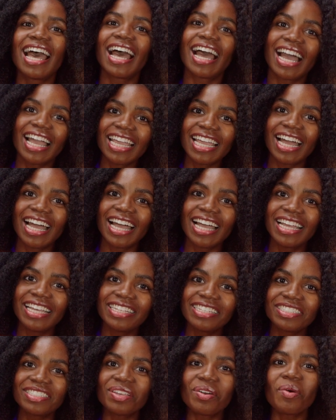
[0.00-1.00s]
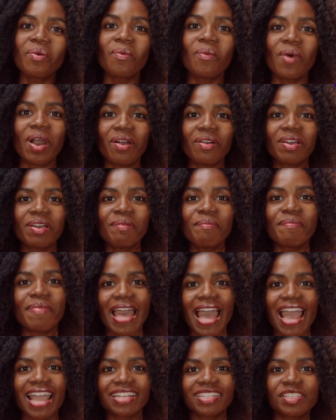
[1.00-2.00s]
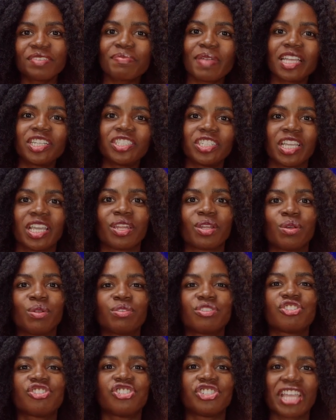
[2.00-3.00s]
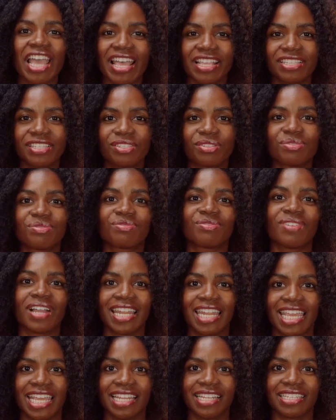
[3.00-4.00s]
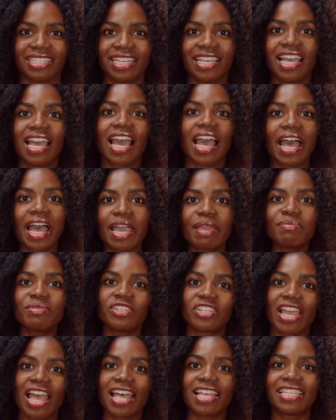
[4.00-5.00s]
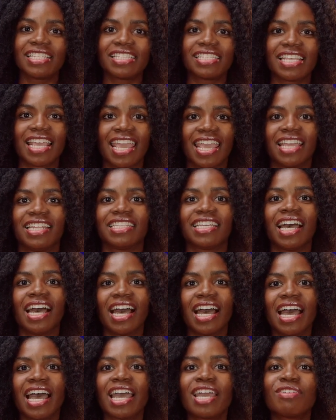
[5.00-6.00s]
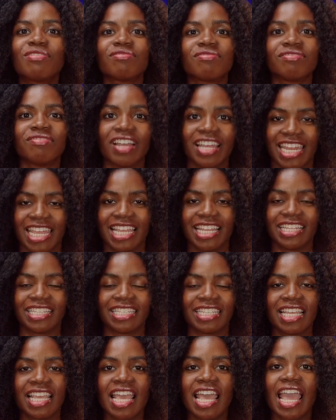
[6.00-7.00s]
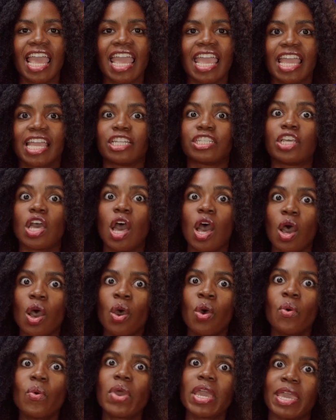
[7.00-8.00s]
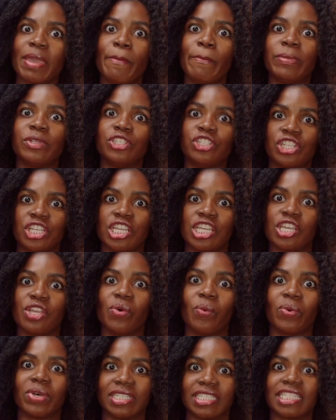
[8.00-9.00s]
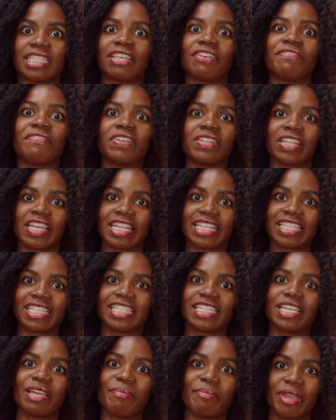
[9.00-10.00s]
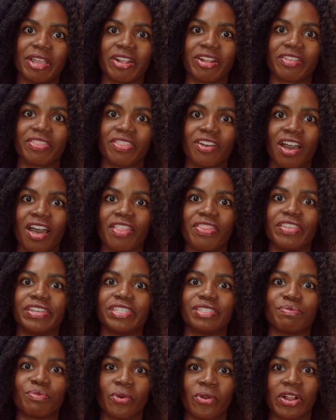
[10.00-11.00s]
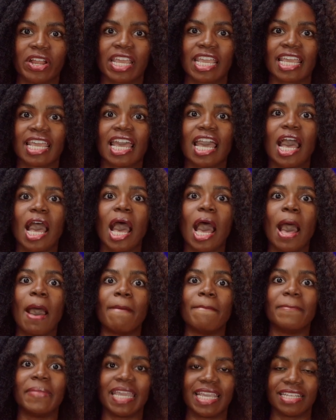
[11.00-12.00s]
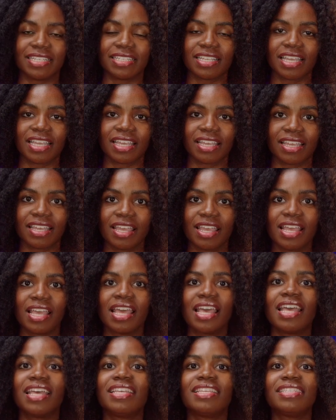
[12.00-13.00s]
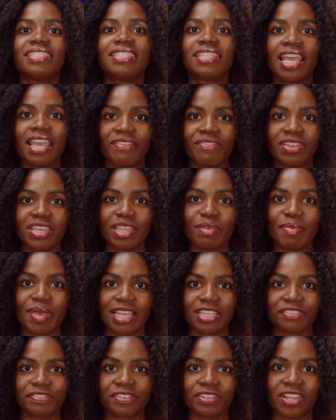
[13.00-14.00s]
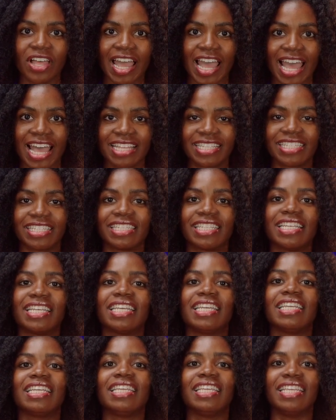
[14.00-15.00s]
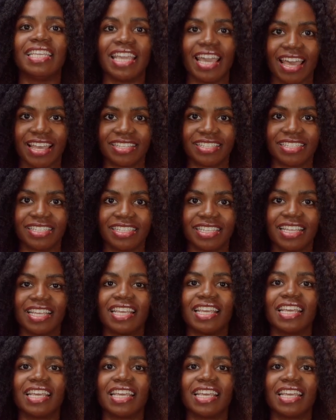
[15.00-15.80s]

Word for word: Hi guys, welcome back to my channel, Jess Run It. I'm Jess and I run it. And OMG was the Valencia Marathon this morning. Amazing. Saving the best for last. Yes,